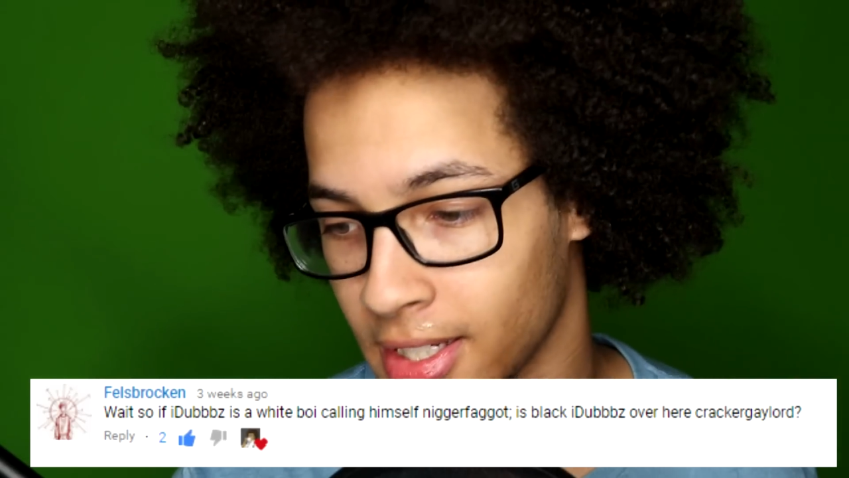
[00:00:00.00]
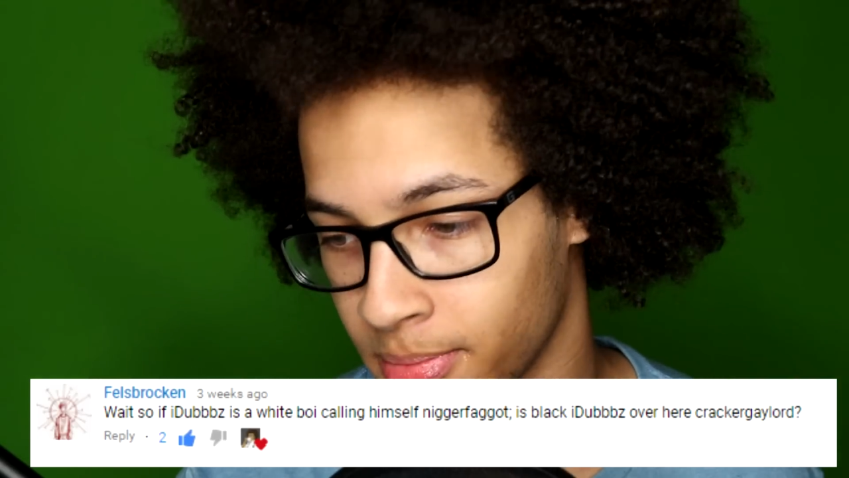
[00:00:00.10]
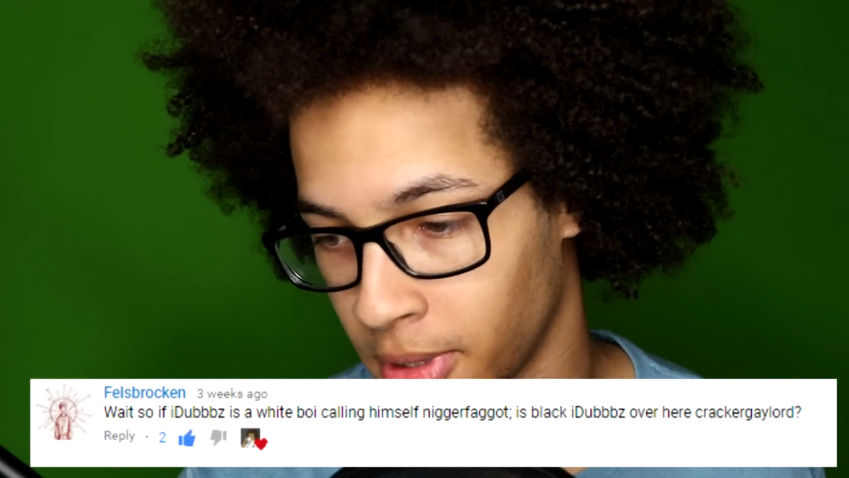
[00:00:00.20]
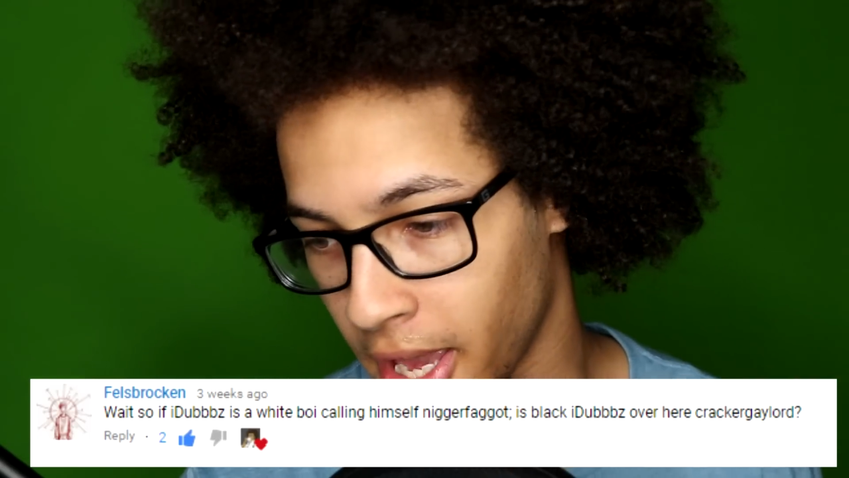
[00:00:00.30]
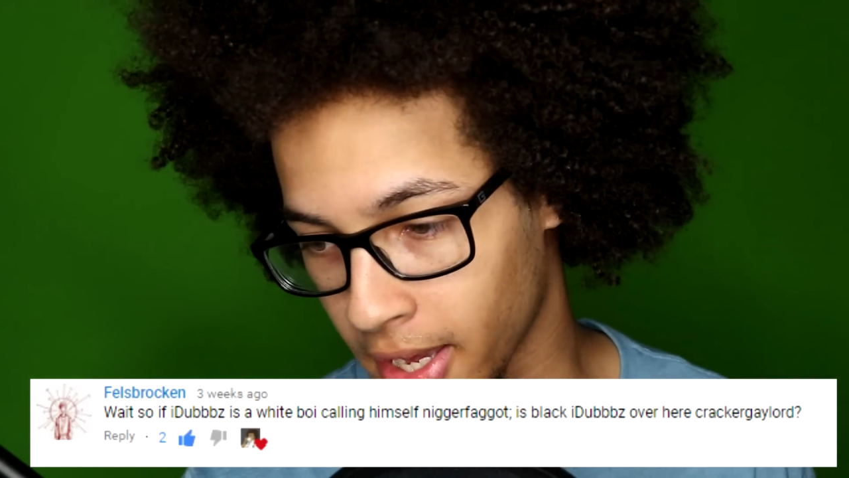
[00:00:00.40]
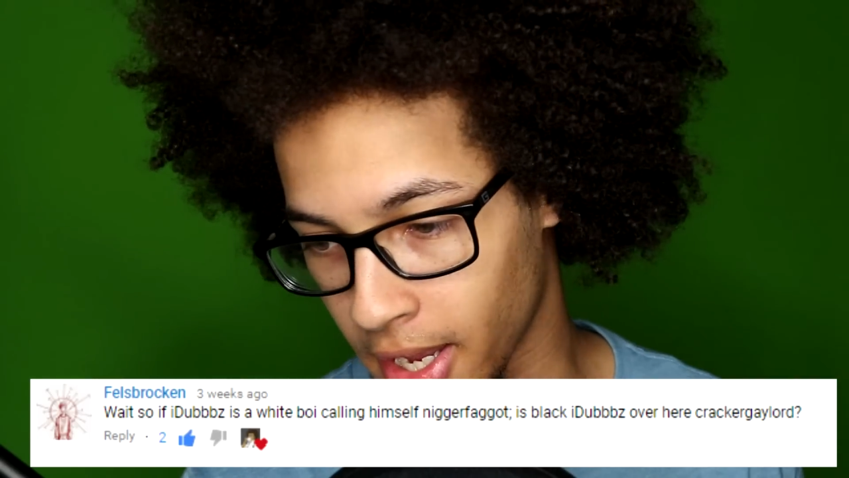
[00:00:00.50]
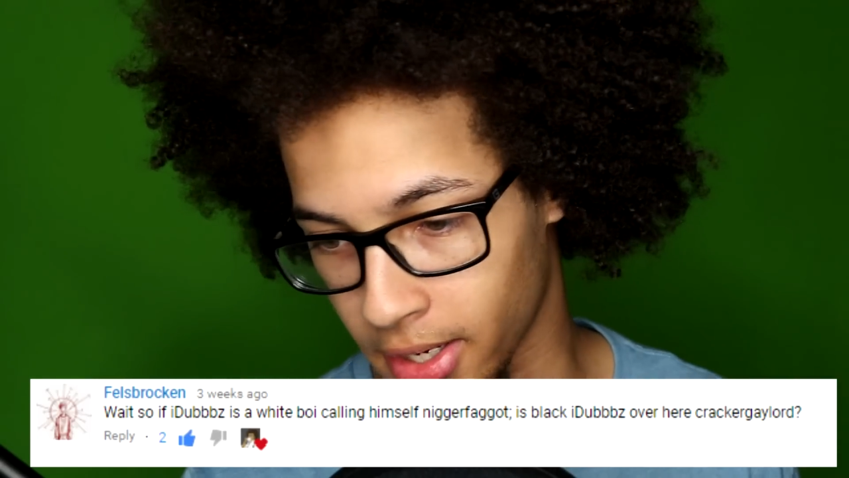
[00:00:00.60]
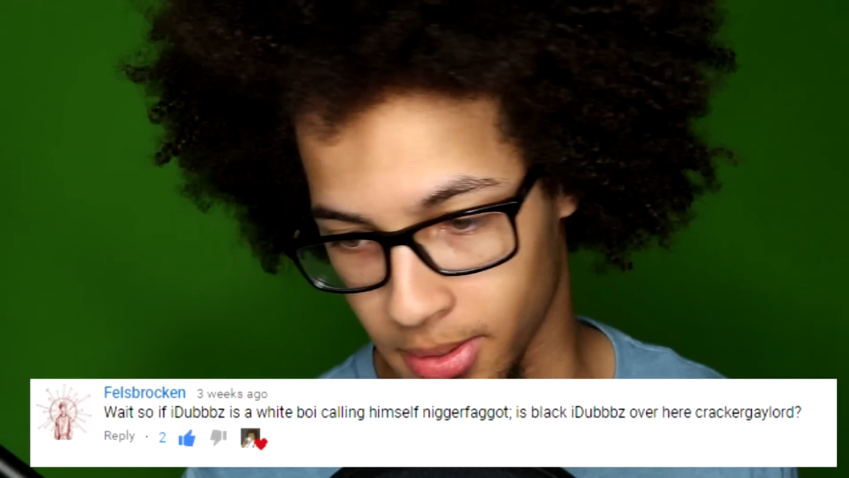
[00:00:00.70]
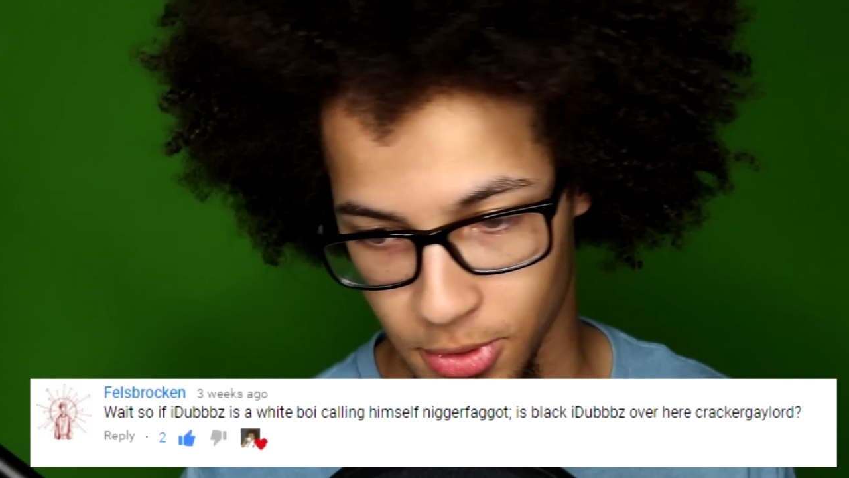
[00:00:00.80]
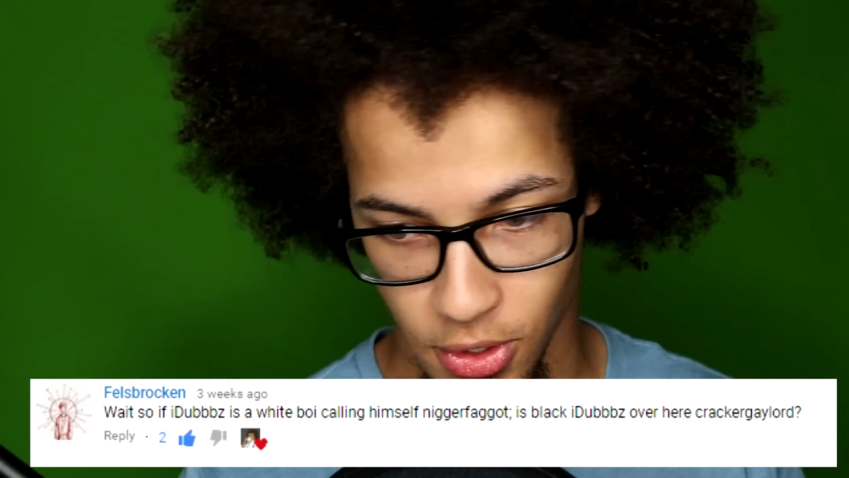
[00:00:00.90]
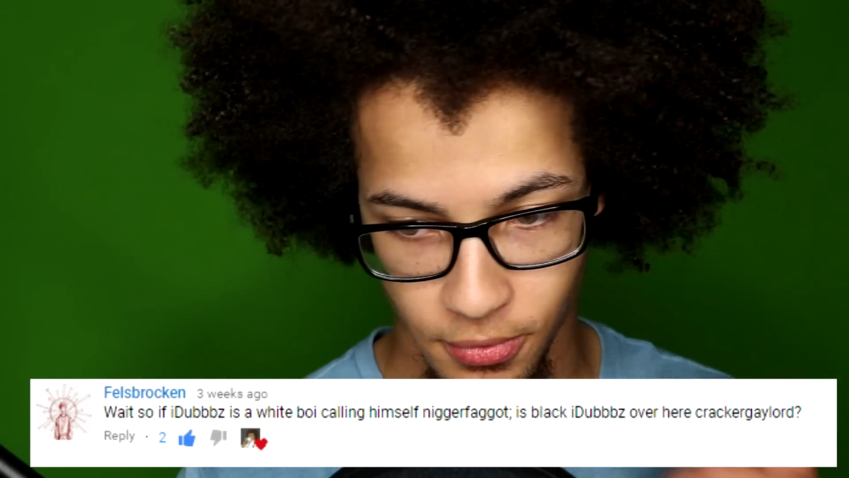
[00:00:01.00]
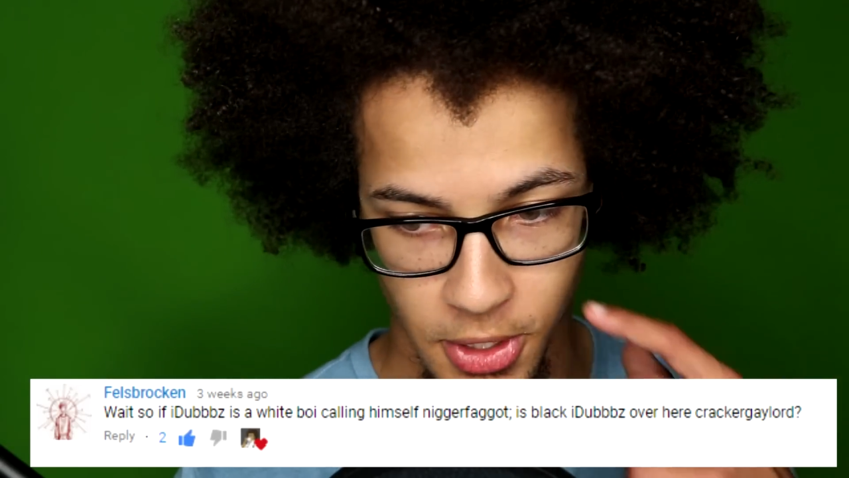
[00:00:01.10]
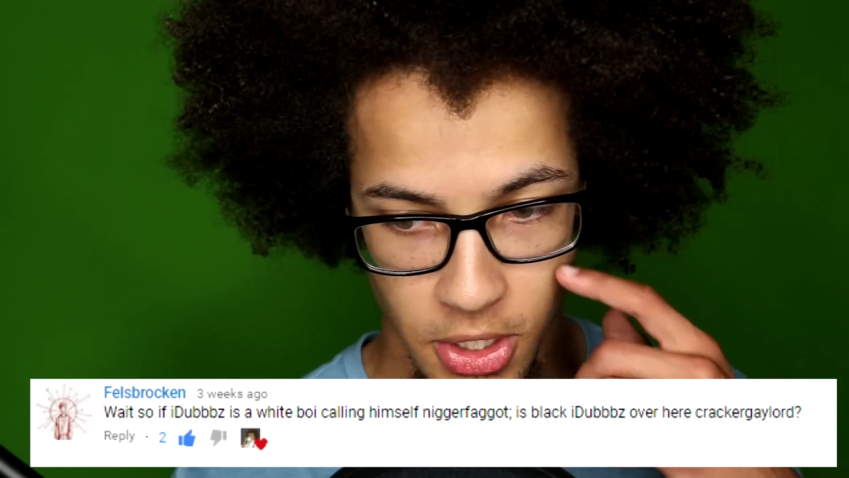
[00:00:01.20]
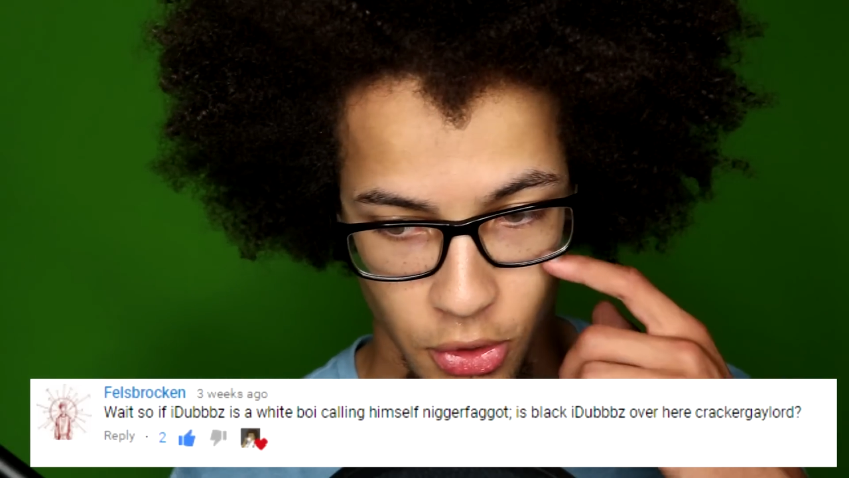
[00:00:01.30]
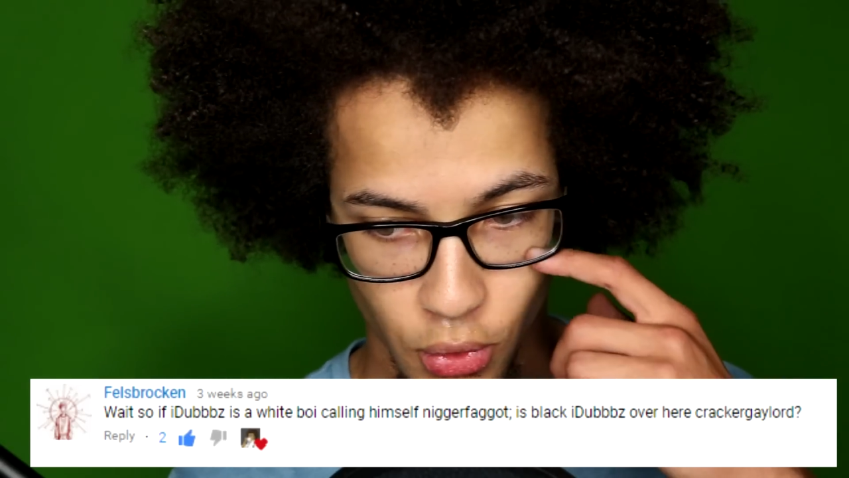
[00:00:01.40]
is black iDubbbz
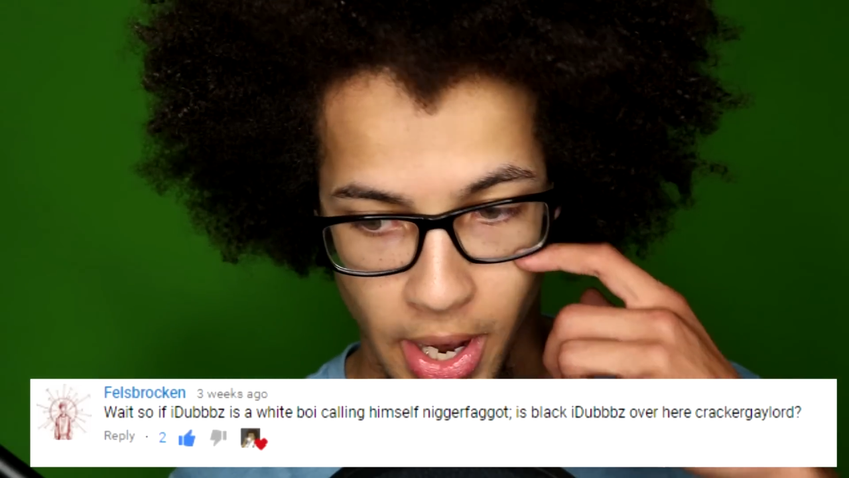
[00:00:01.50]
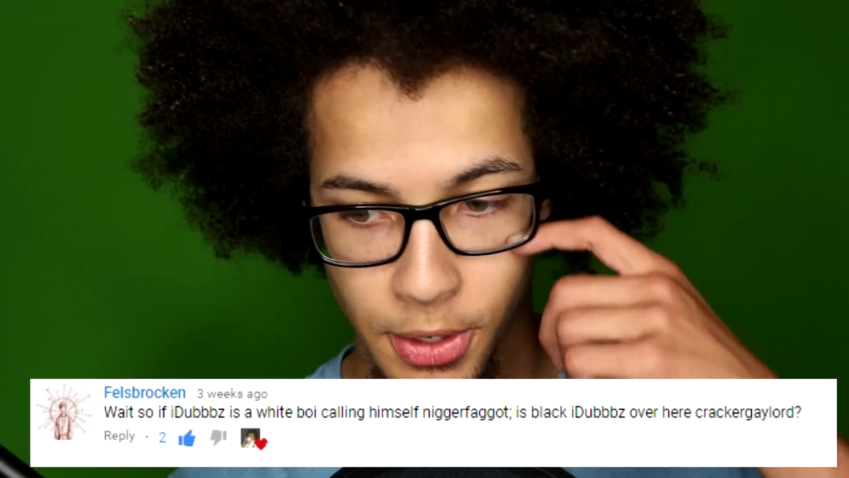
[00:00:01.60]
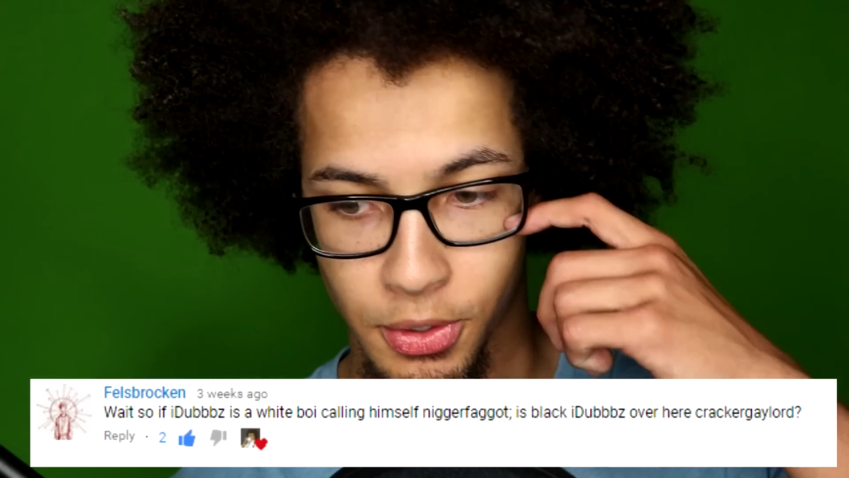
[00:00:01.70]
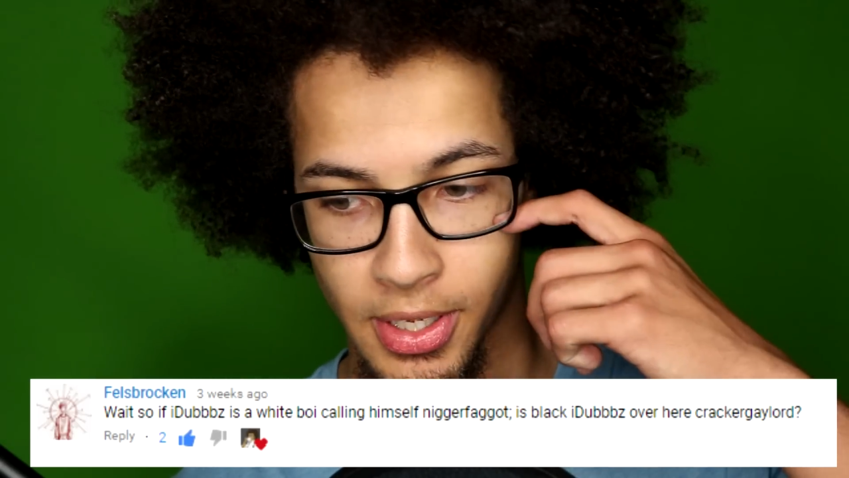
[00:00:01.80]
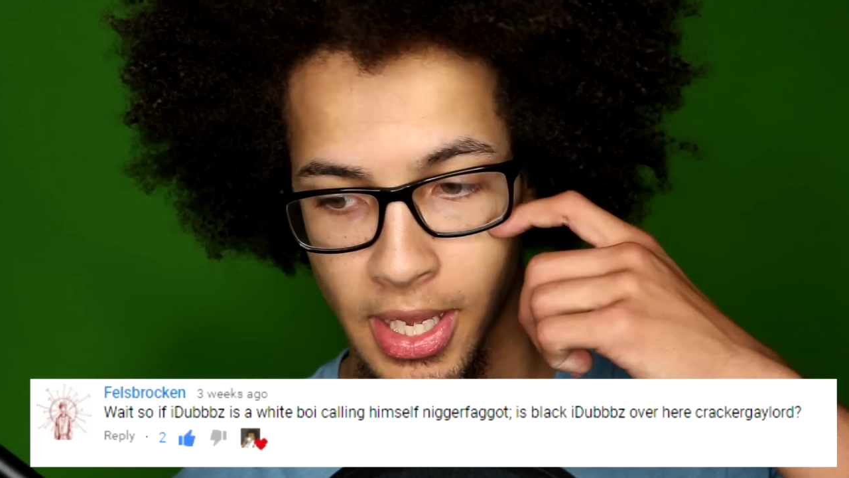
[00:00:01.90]
over here cracker